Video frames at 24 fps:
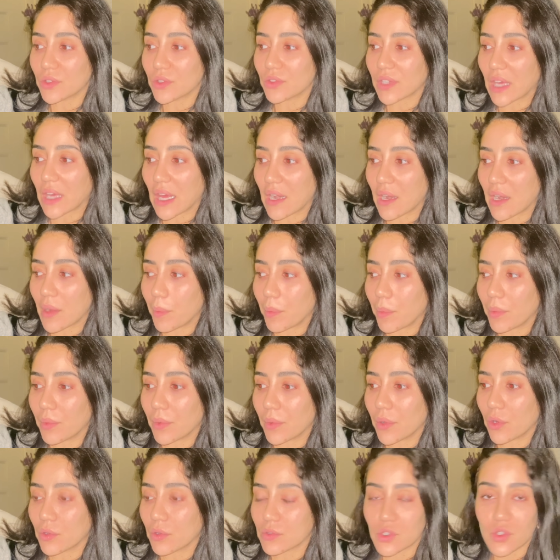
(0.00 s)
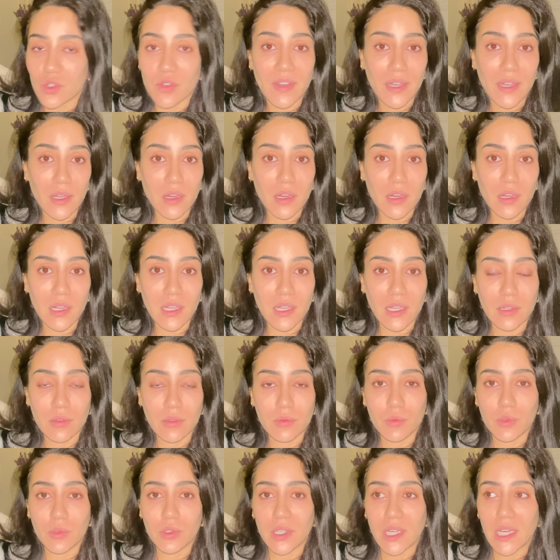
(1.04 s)
to get up also very early in the
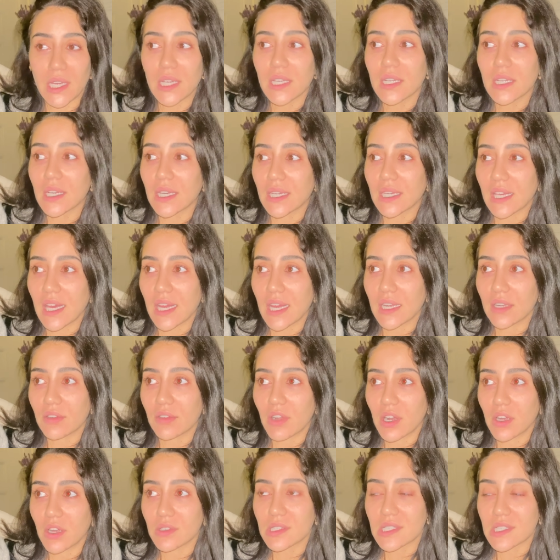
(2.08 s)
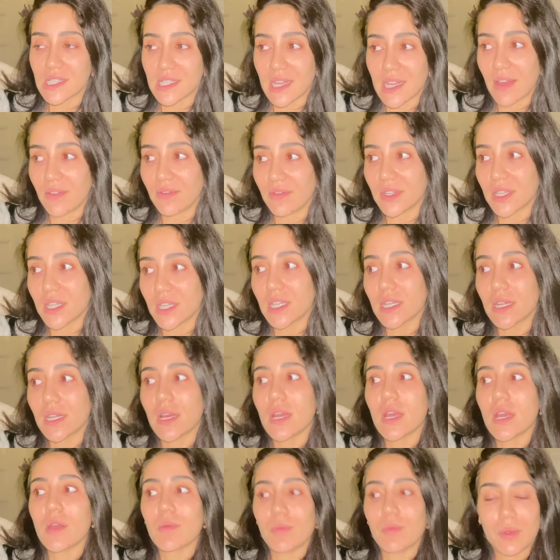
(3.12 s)
morning, again around seven,
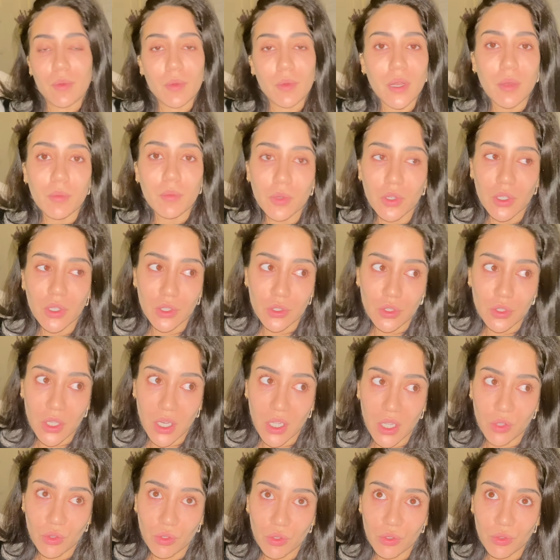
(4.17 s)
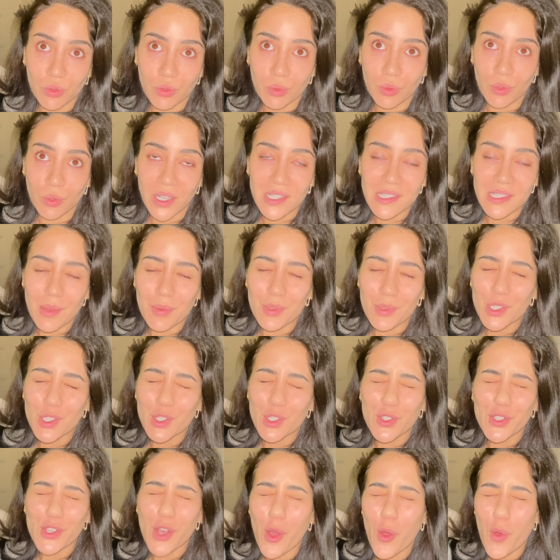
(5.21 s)
but what I'm gonna try and do, I slept
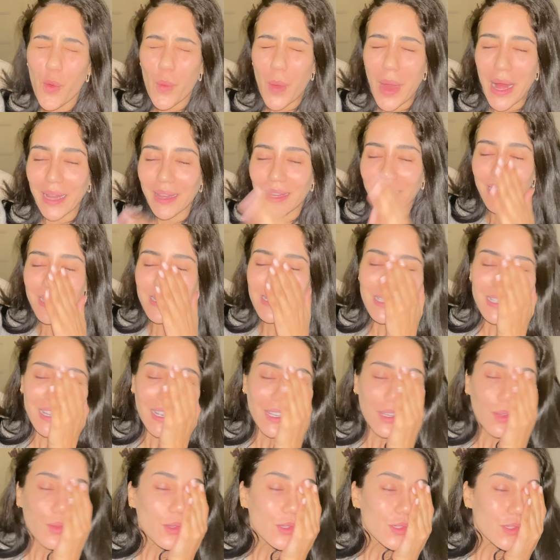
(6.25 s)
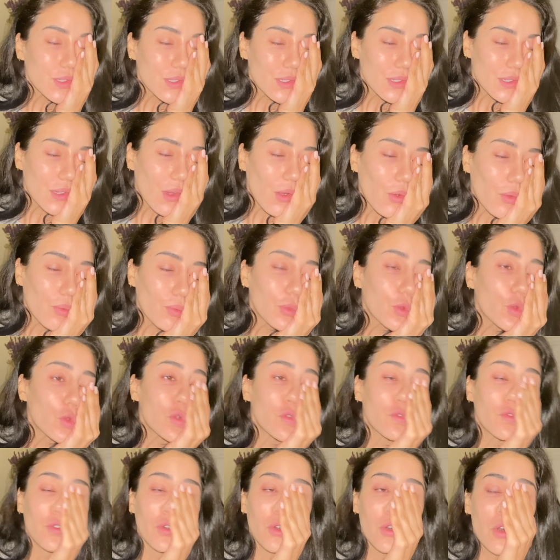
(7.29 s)
so well last night, it was so
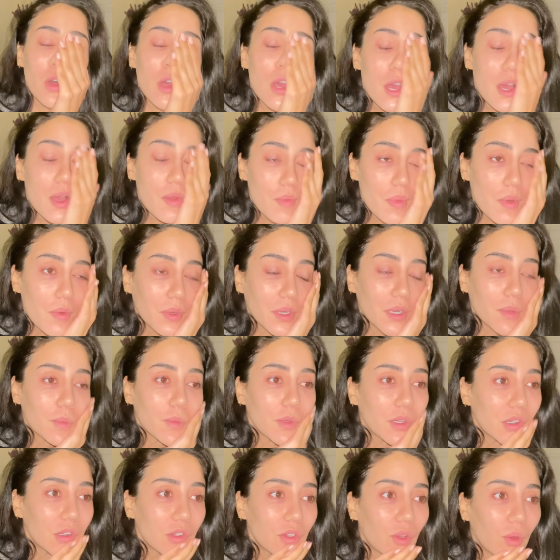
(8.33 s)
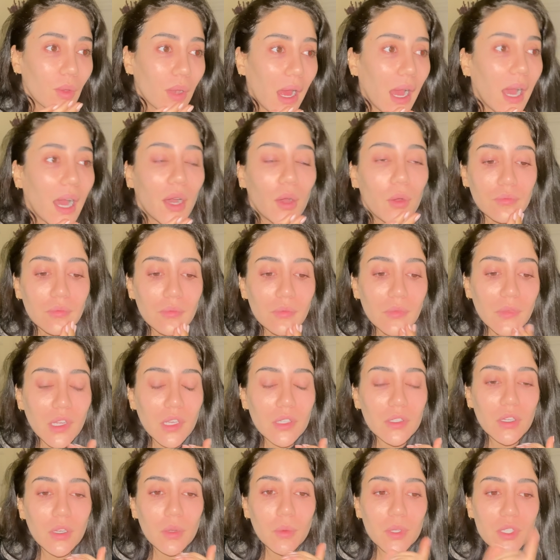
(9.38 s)
beautiful, but what I'm gonna do now, I'm
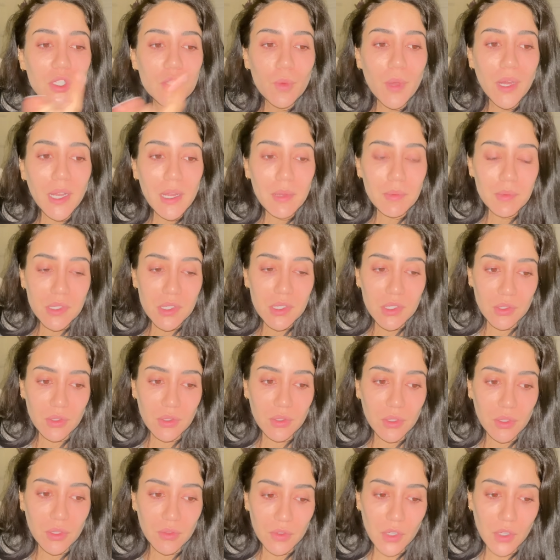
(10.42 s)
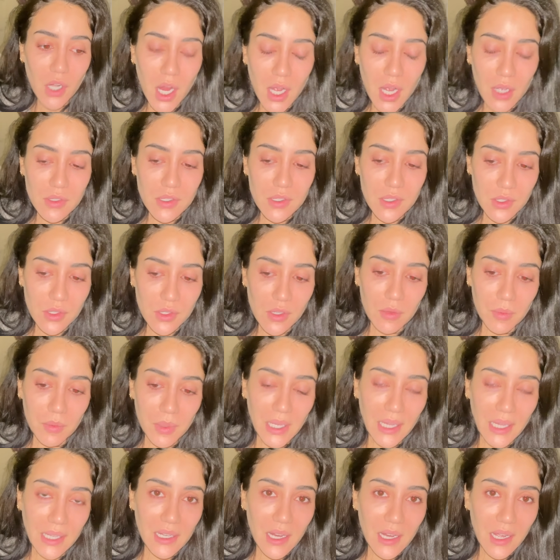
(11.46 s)
gonna watch one episode of Crown, so it's gonna be
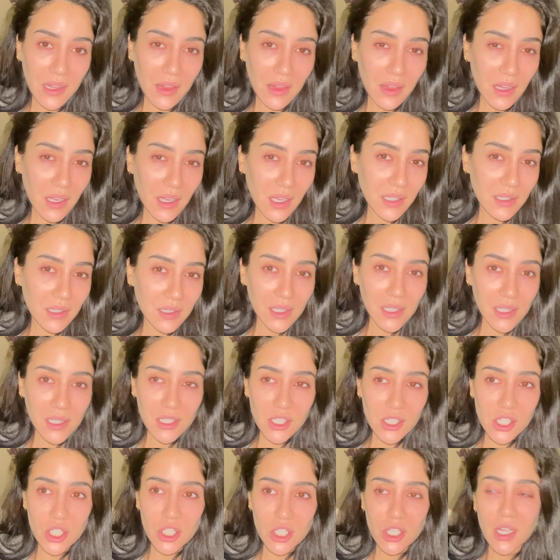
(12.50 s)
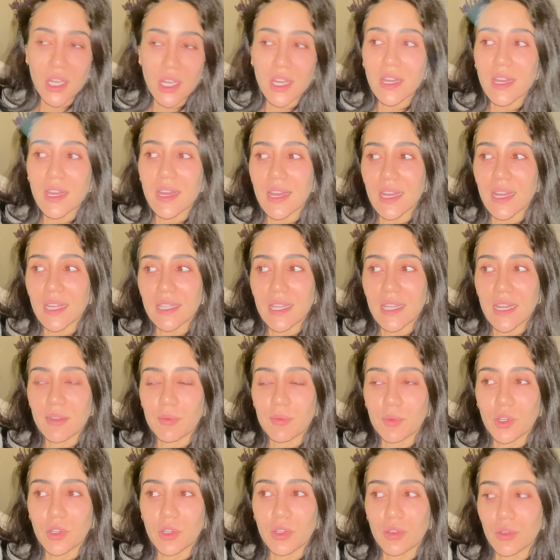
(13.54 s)
like nine thirty ish, and then I'm
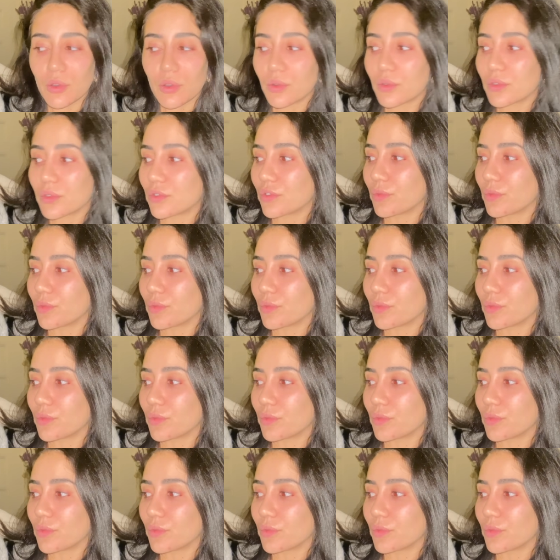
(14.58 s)
gonna go to